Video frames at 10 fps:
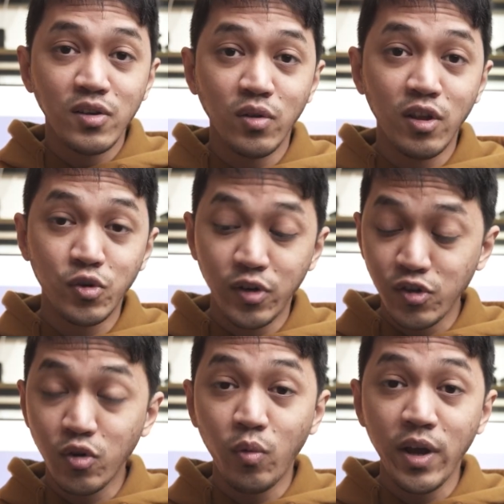So the
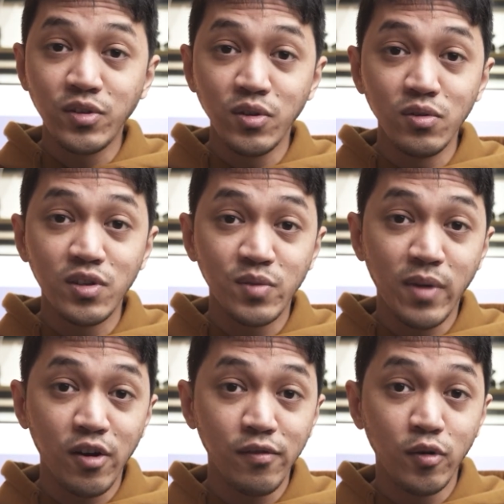traditional way to use this
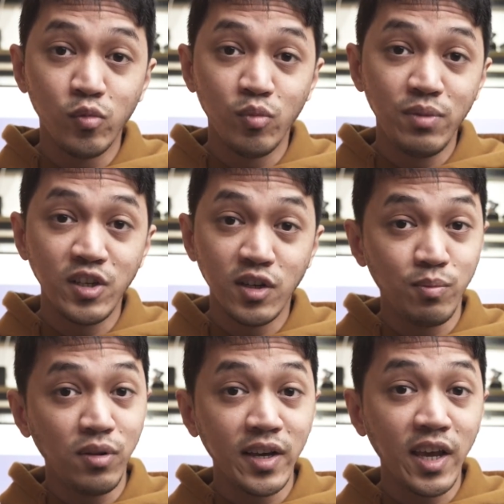microphone would be
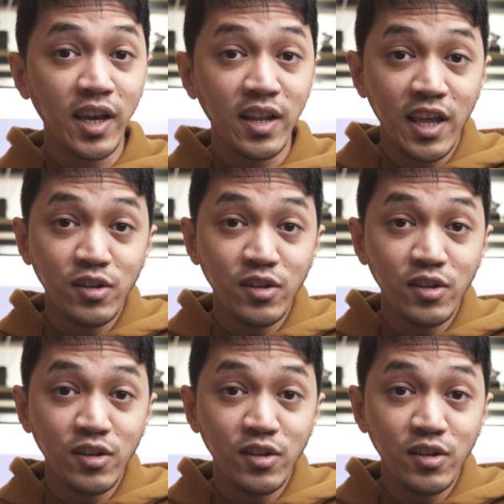just plugging it